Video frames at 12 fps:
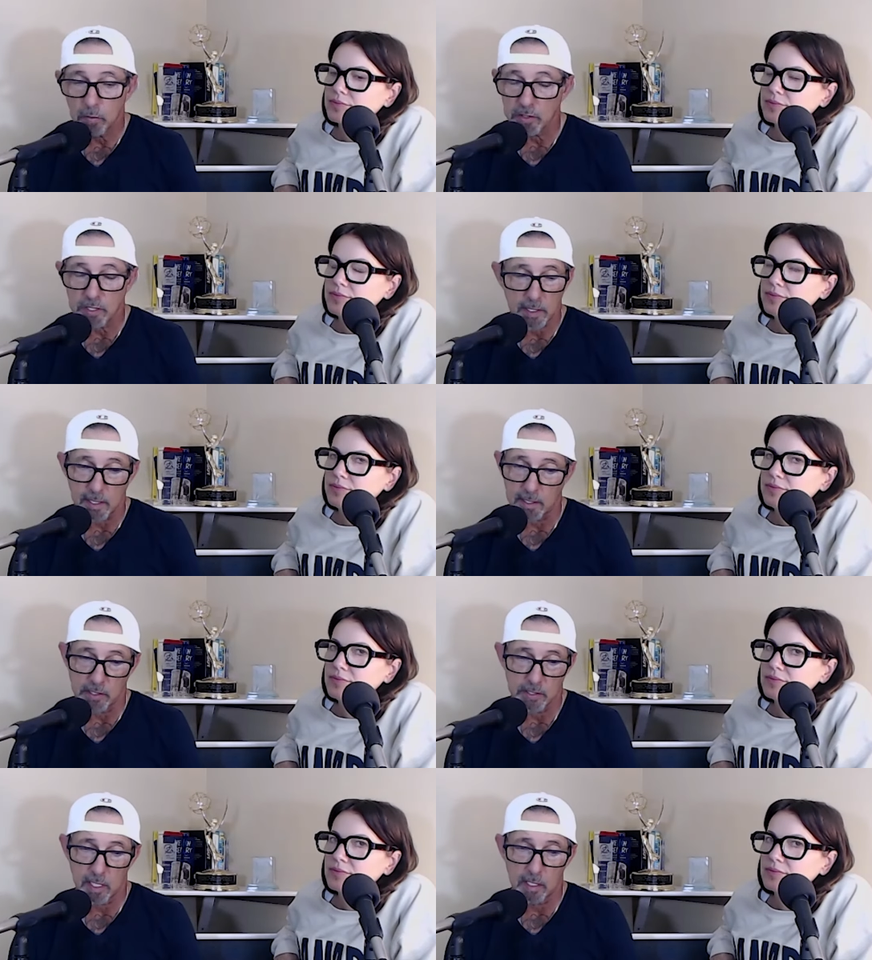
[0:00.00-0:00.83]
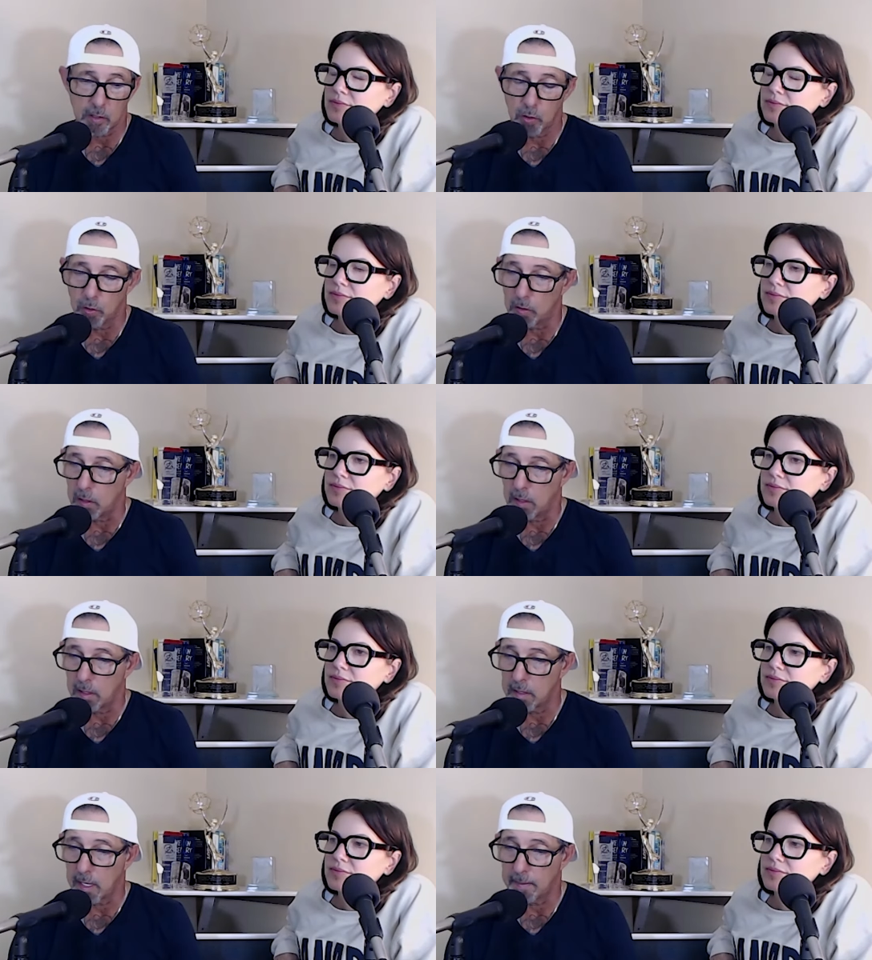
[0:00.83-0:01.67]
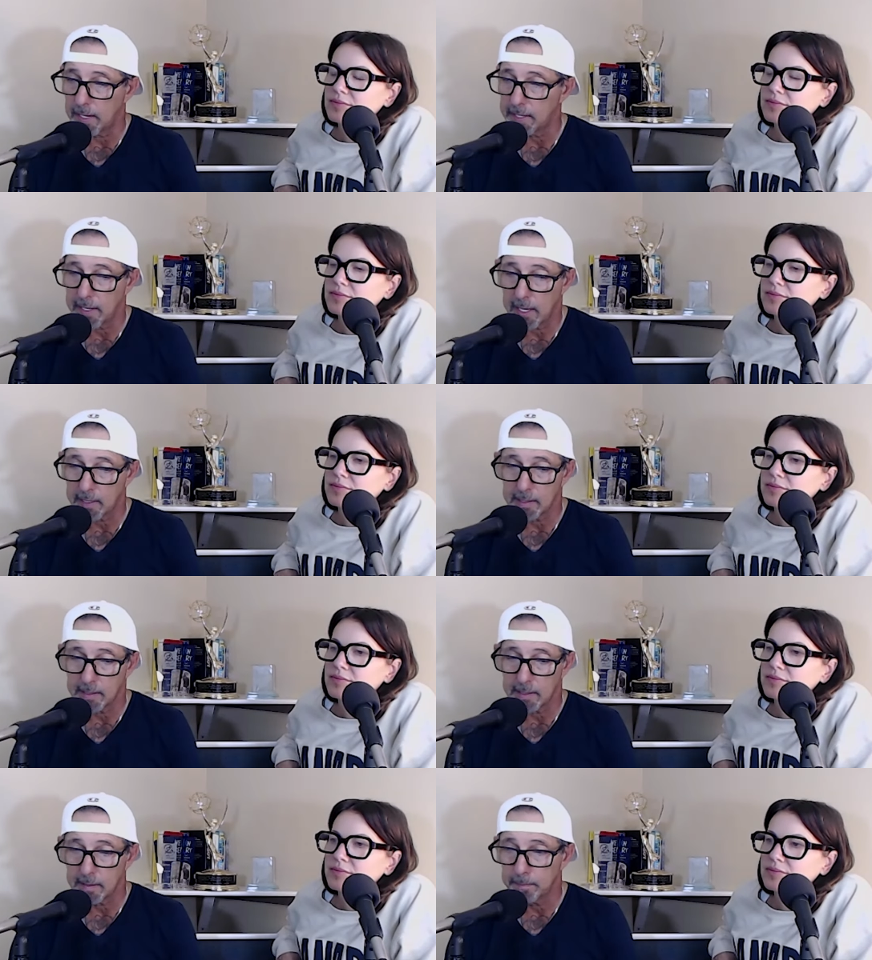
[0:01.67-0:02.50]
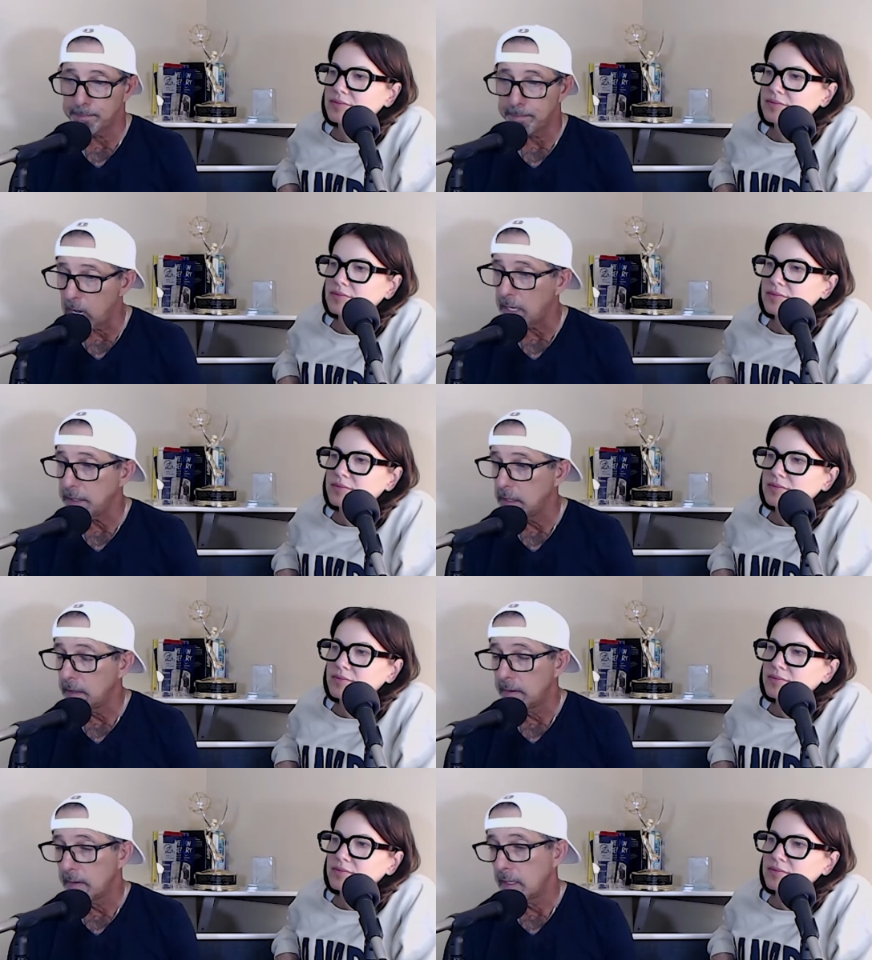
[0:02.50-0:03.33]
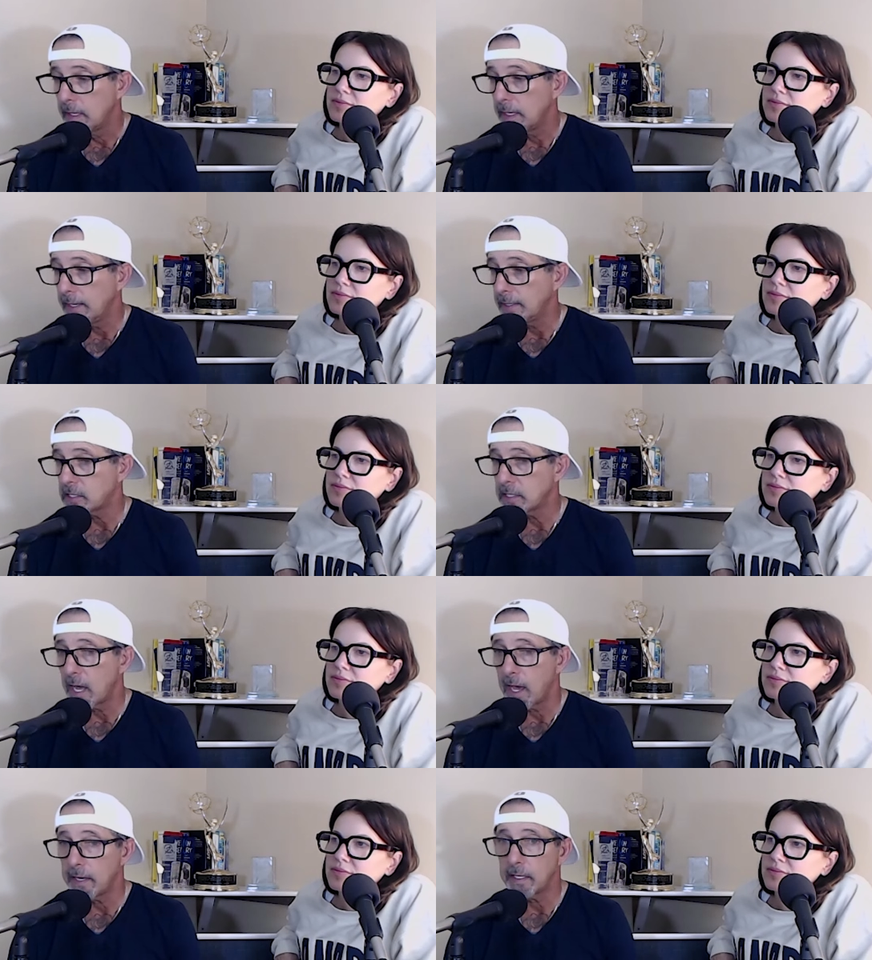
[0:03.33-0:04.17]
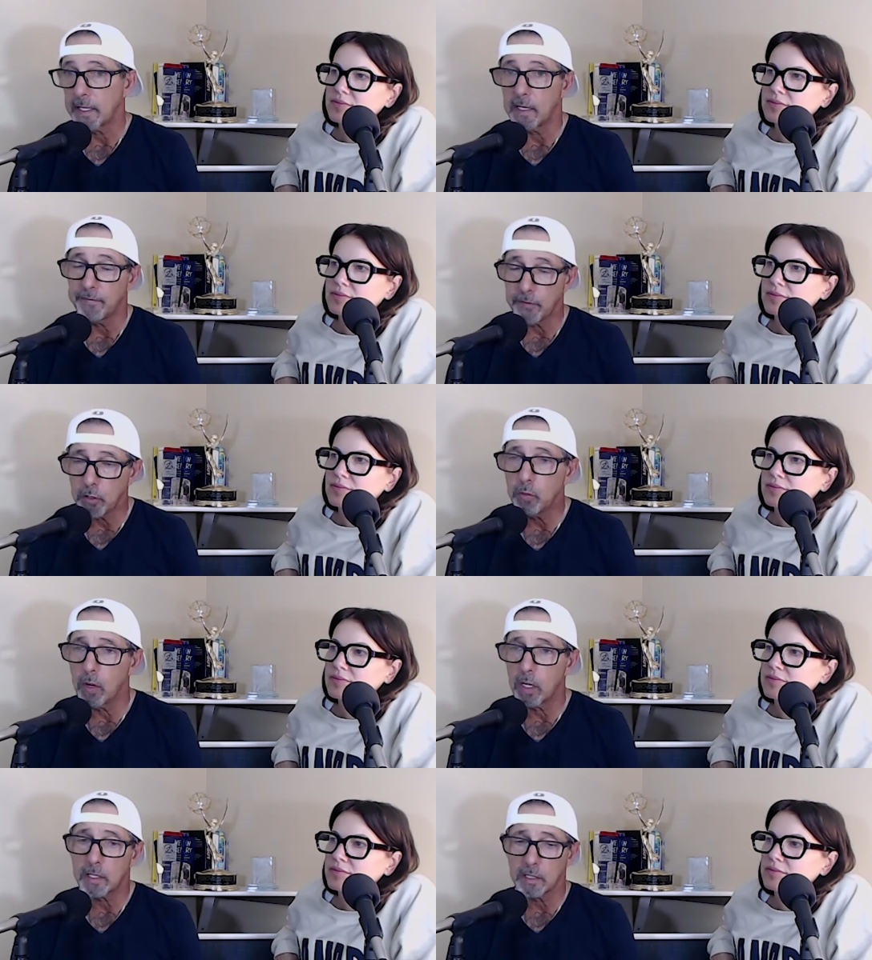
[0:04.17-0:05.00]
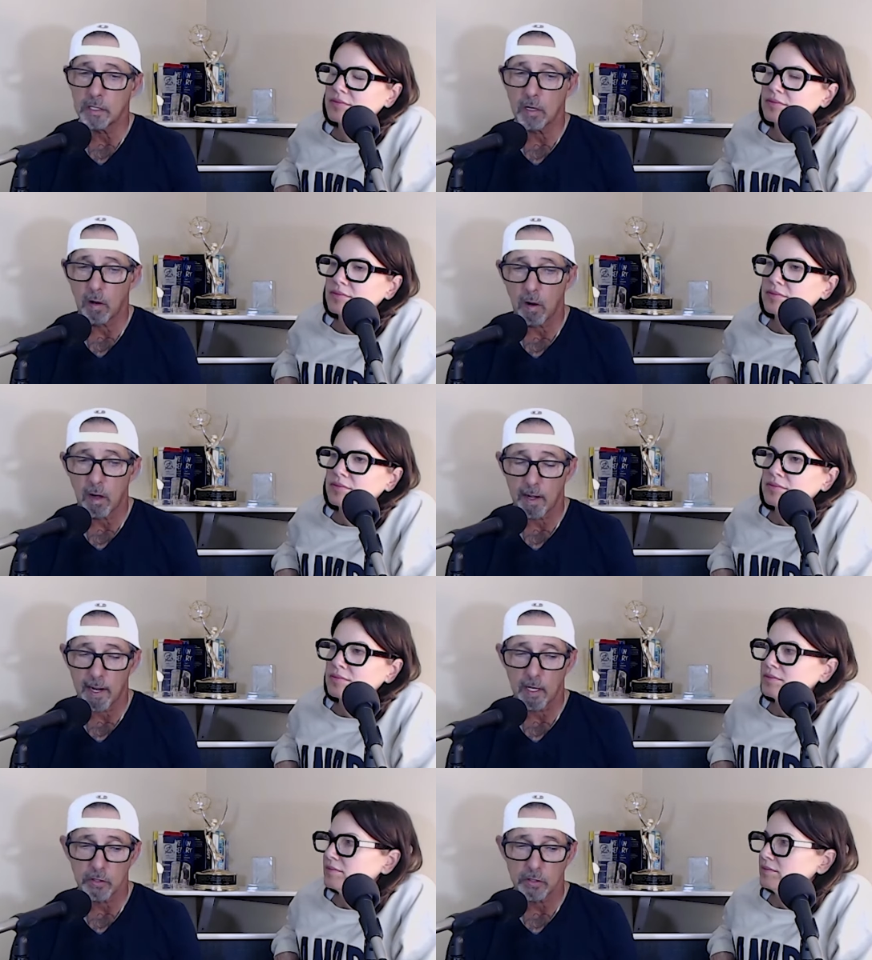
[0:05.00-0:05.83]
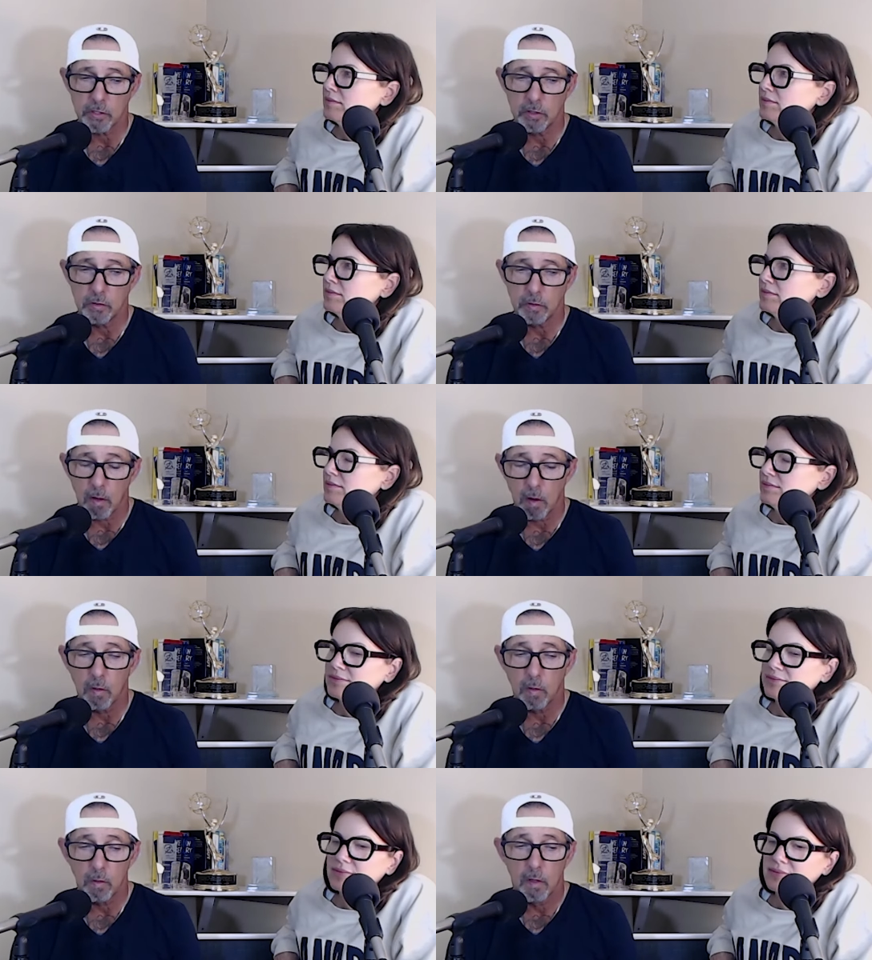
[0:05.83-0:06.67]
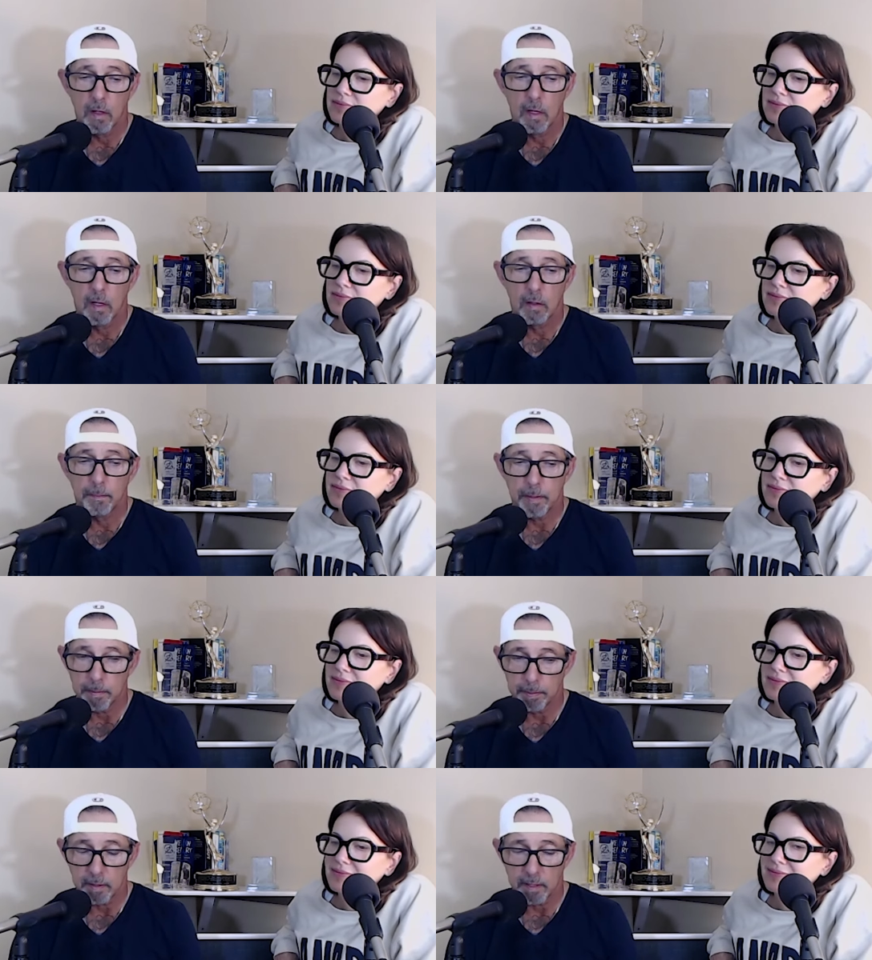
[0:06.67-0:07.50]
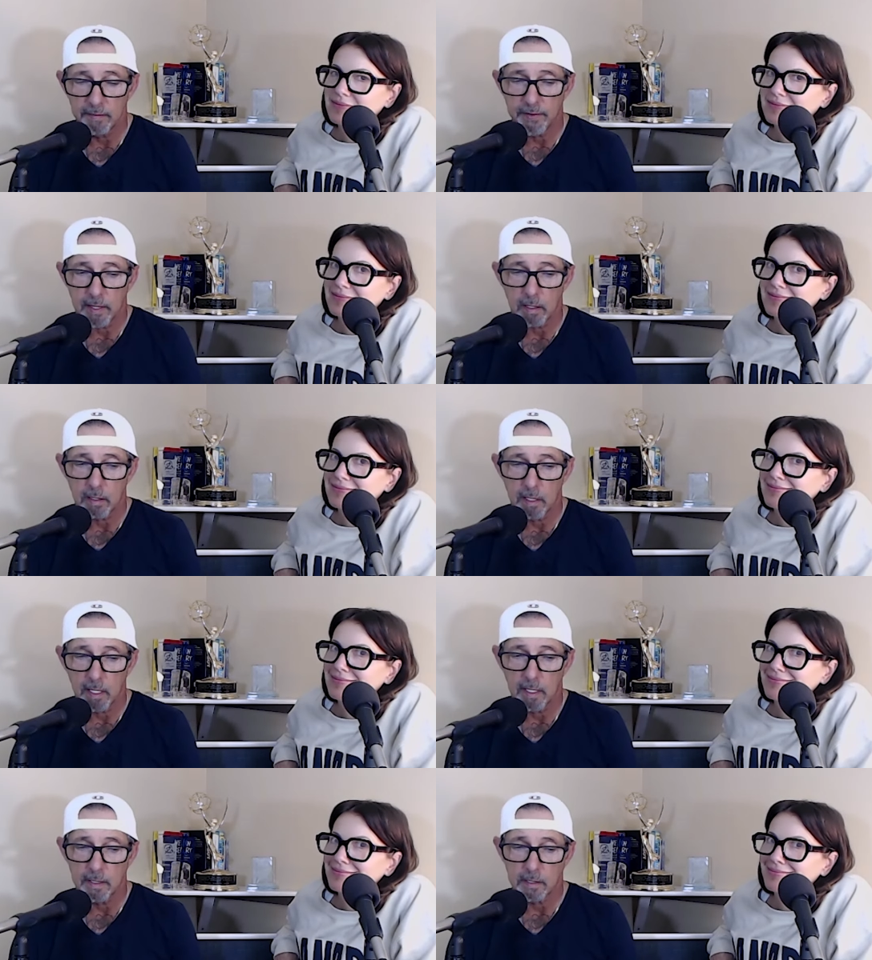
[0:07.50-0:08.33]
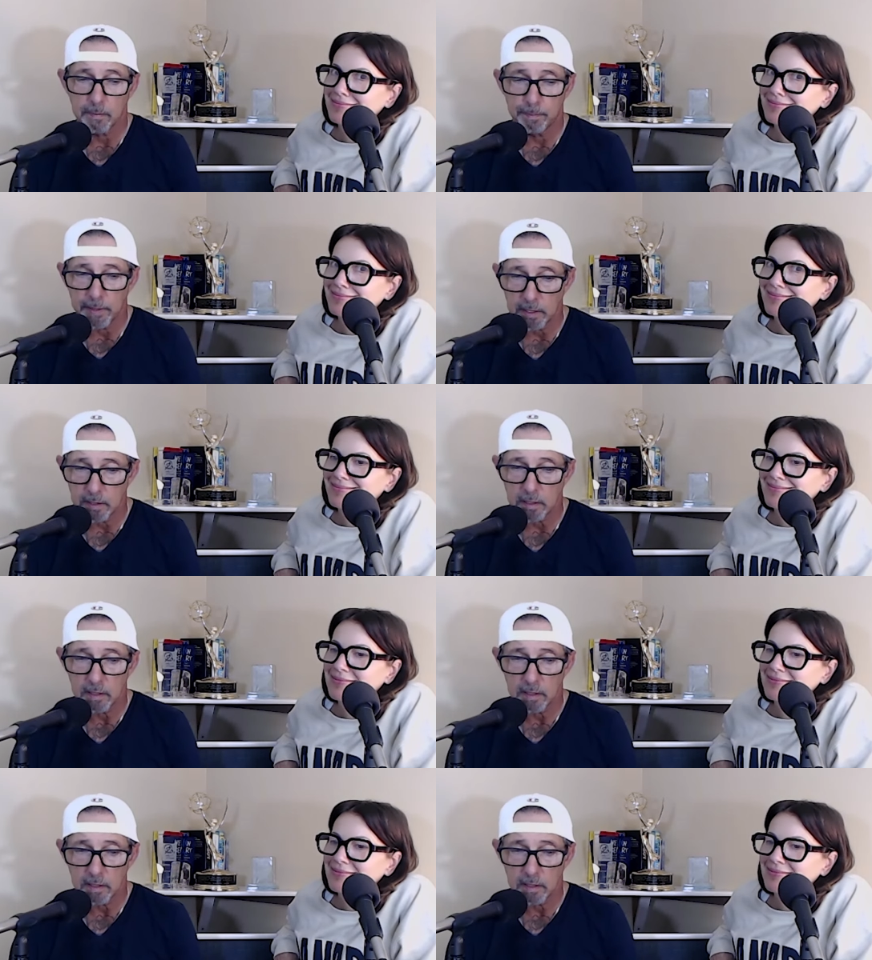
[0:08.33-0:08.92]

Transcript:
Speaker 1: was nice and cool i'm not knocking it but it's not like if you walk into our house you know people live there and it's being